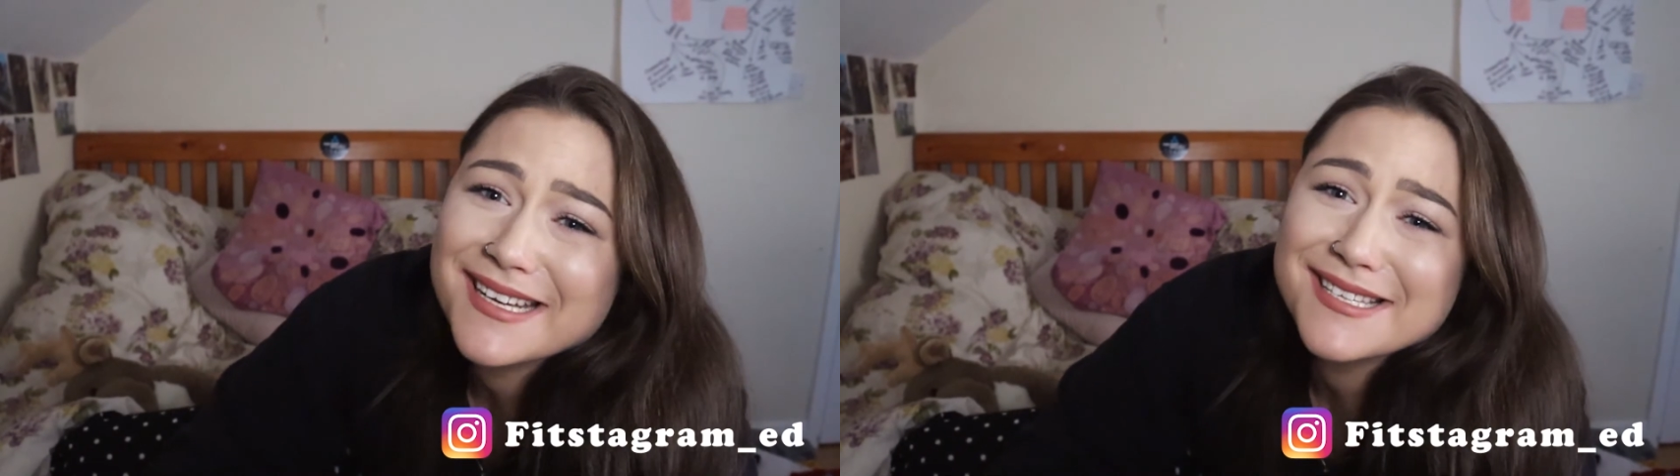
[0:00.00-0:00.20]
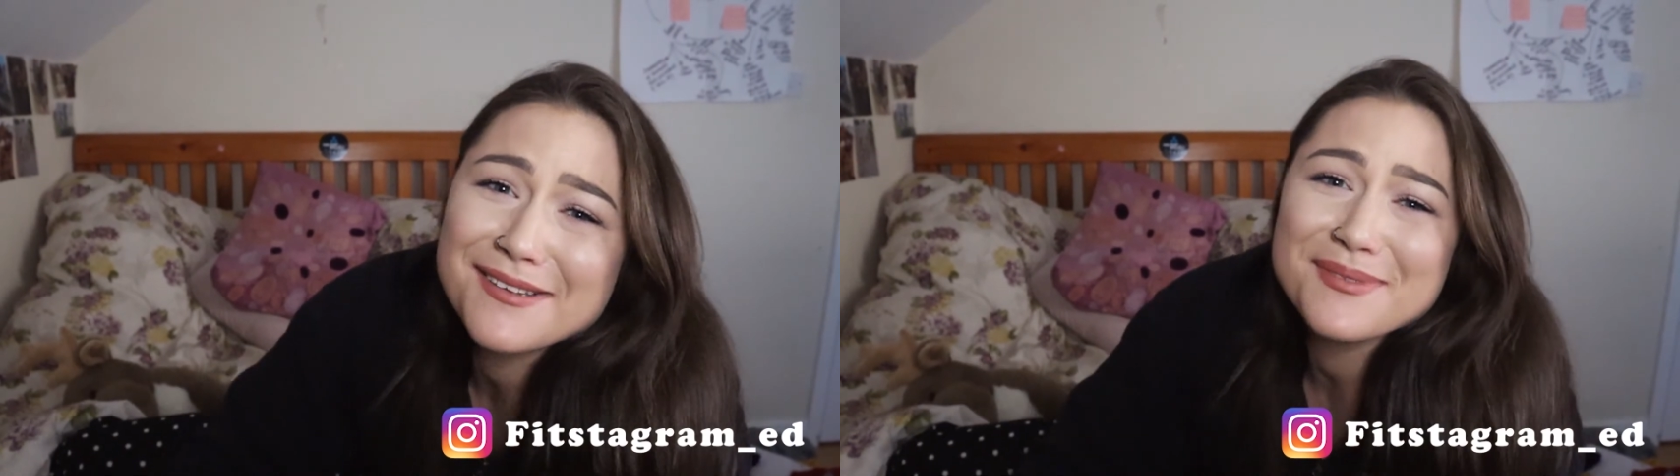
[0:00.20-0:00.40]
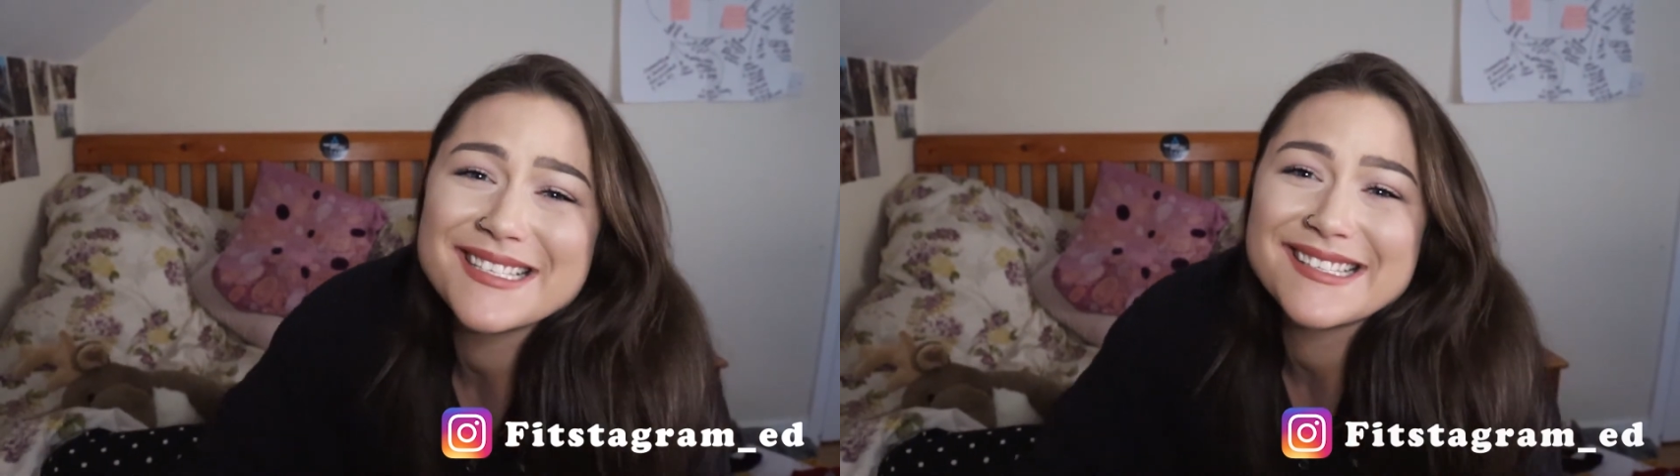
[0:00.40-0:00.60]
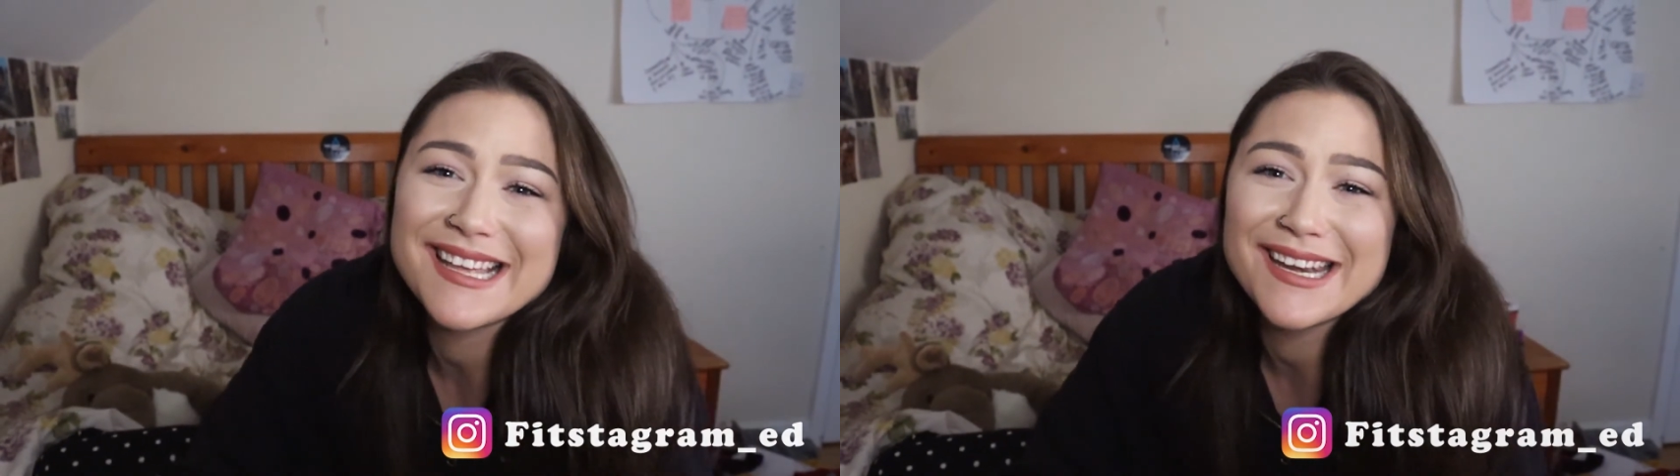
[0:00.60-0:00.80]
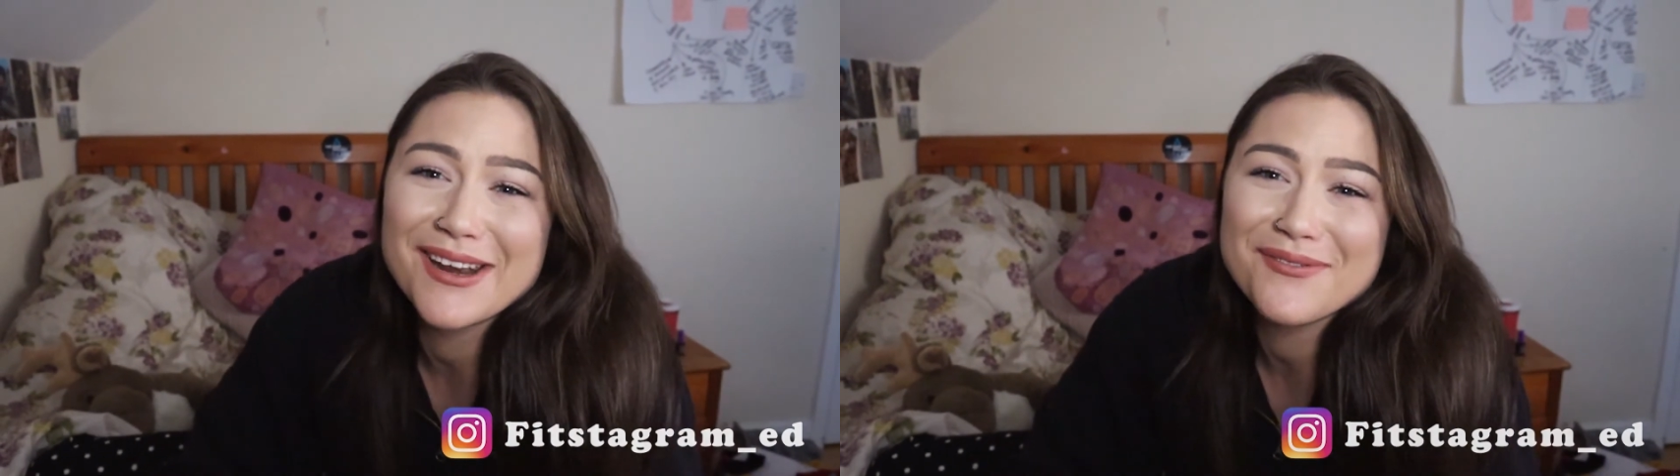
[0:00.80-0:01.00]
because I've been
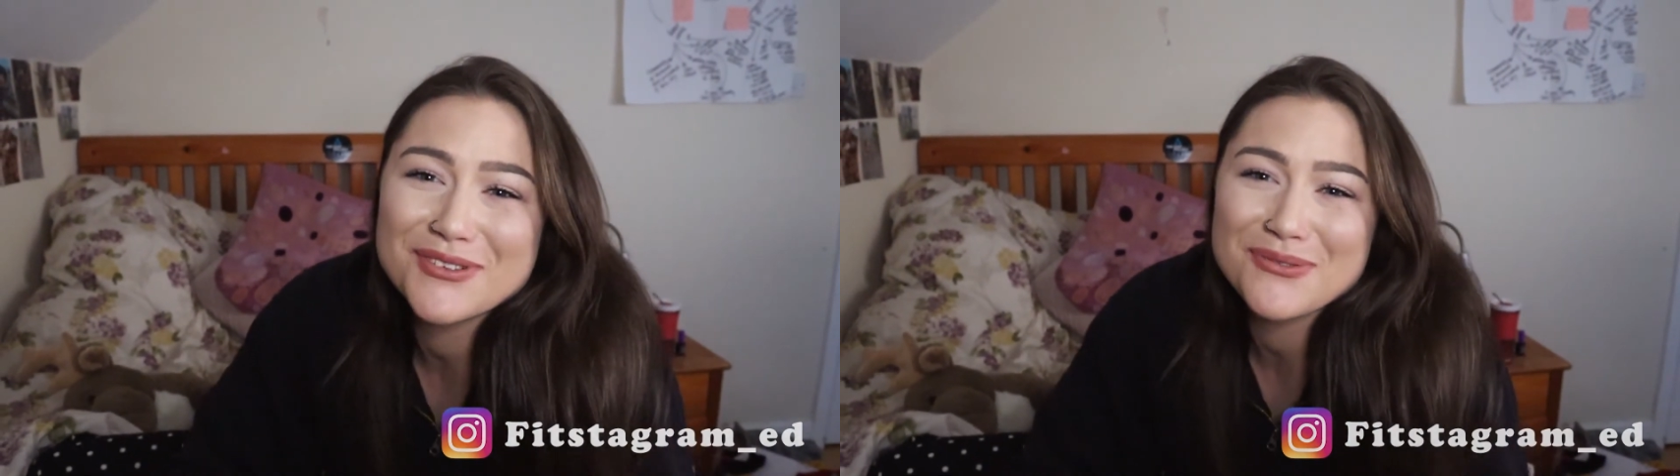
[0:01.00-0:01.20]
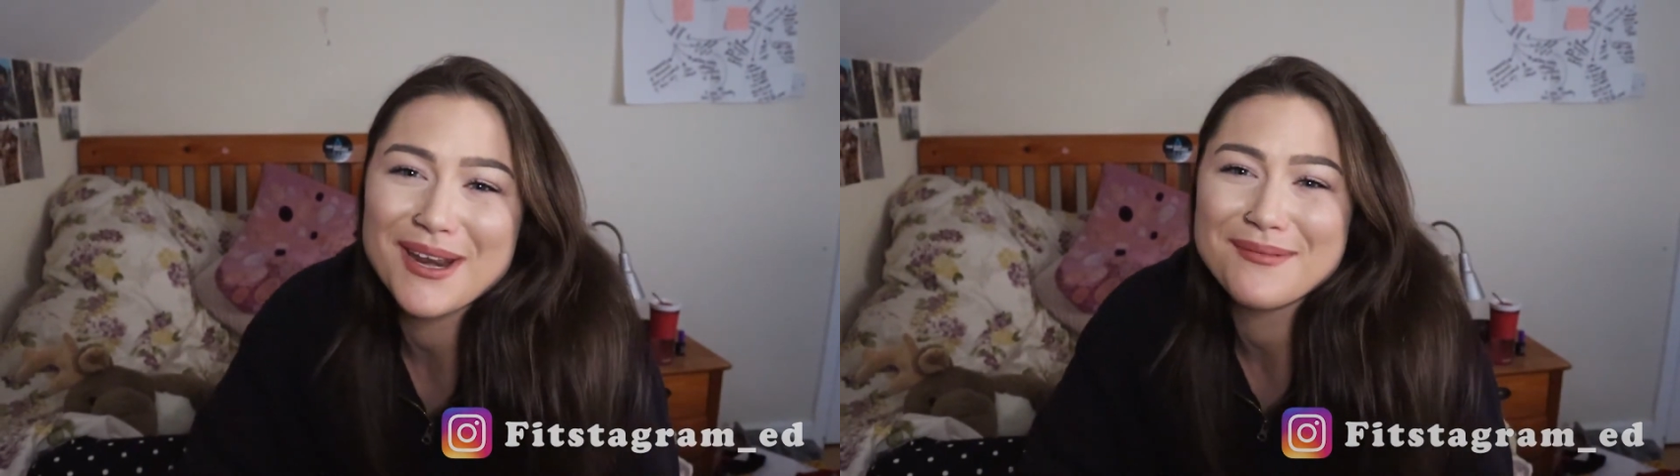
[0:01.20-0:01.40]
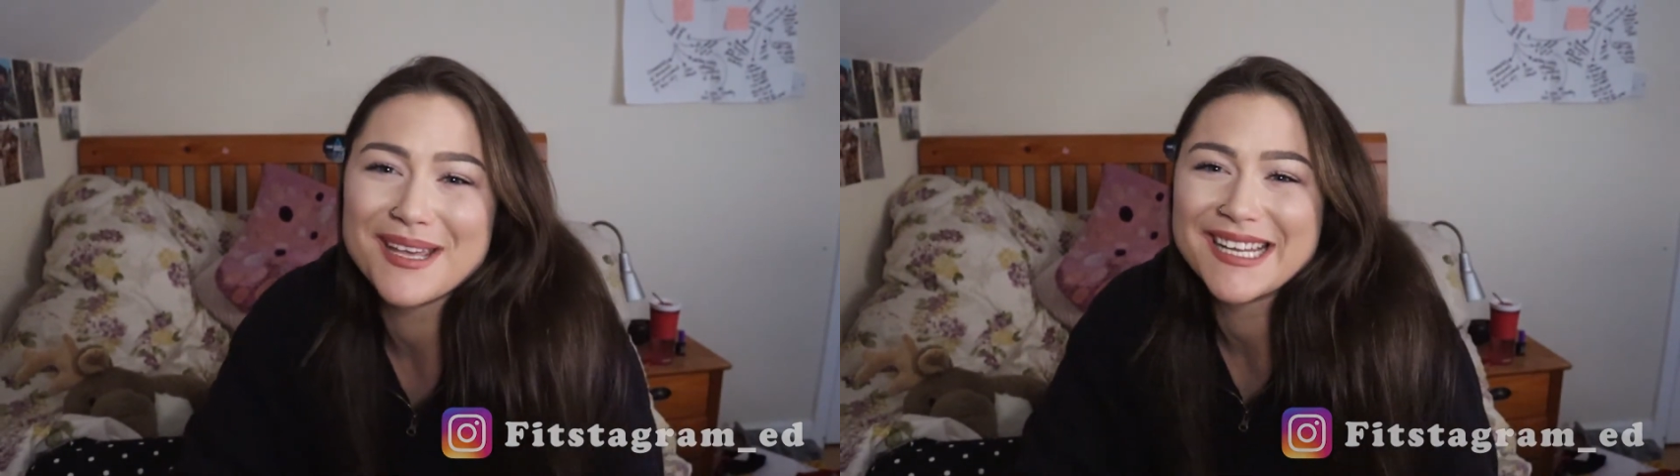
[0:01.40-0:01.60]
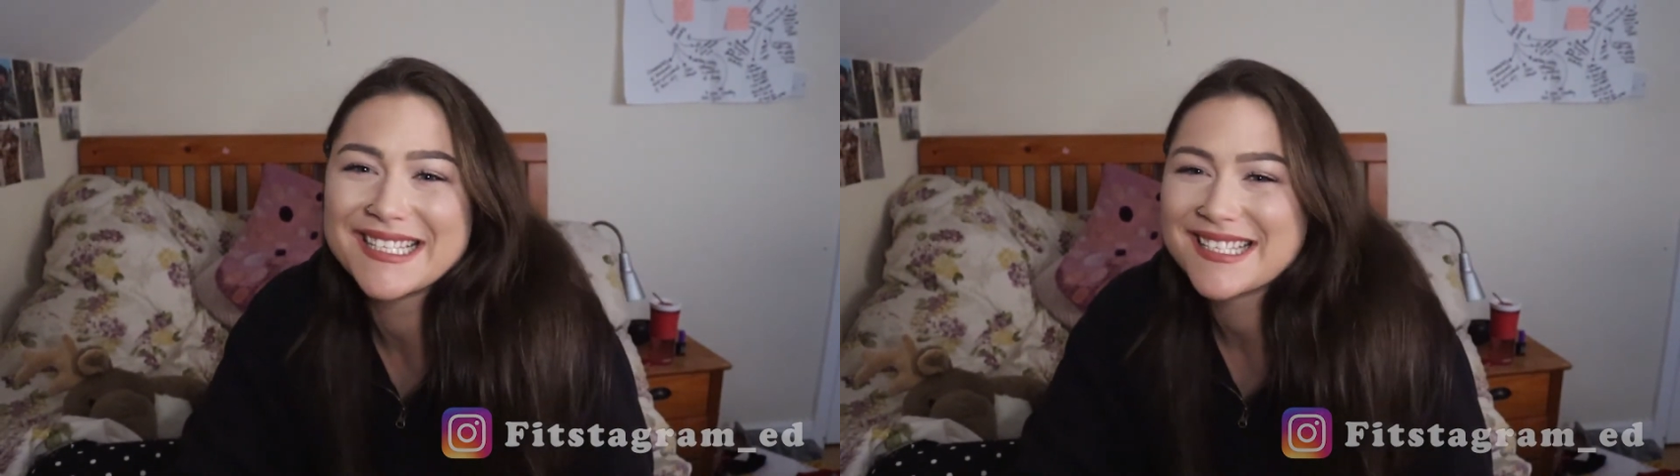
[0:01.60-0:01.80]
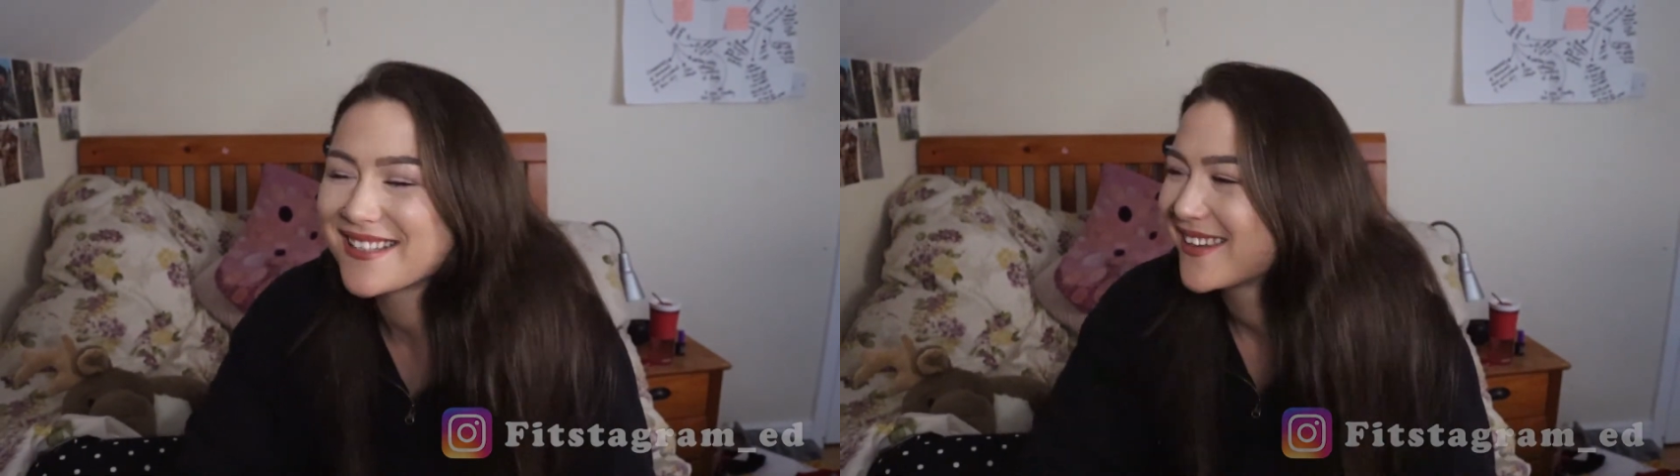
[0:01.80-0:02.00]
sitting on it for 20 minutes.